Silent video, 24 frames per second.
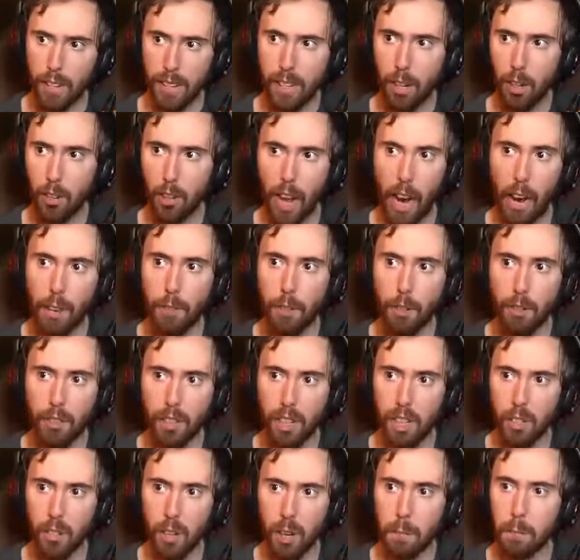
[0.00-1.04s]
killed every
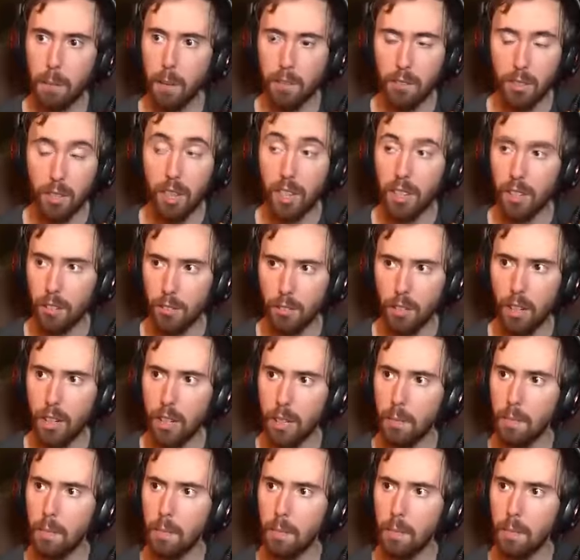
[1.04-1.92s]
single NPC in the city.